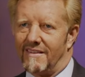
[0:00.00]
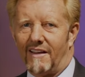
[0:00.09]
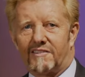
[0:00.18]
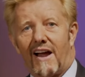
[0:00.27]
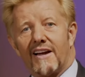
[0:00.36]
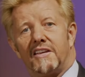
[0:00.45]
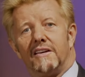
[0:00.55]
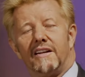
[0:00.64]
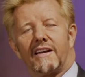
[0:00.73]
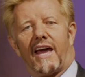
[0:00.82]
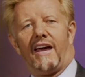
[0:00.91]
They stuck you
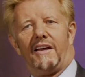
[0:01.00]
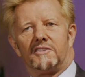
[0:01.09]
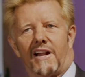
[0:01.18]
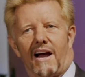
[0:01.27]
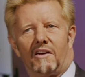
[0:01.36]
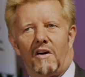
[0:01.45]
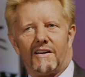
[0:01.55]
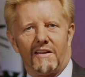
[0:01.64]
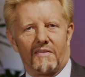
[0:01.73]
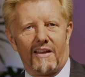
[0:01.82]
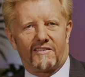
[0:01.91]
in a cage. And how
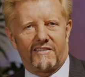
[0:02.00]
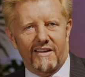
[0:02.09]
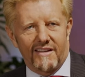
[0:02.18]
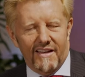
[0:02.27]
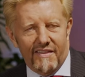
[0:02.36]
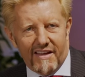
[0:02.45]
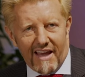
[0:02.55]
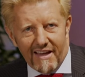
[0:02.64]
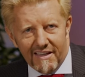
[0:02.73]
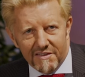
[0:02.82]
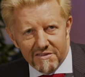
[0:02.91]
long did they stick you in the
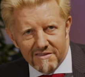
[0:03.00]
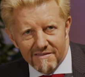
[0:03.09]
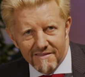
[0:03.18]
cage?